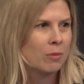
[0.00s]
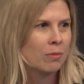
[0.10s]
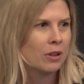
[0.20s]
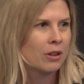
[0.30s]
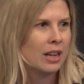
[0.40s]

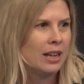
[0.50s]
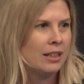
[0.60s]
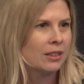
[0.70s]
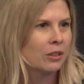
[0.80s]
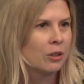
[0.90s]
Oppo,
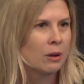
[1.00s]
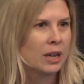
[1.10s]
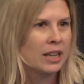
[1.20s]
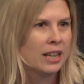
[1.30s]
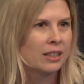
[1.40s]
and
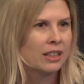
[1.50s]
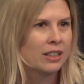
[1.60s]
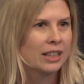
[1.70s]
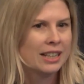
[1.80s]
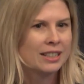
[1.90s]
Huawei
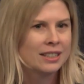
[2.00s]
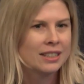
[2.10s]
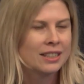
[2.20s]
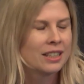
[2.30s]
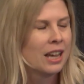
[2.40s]
Netgear
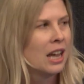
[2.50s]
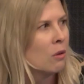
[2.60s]
cases.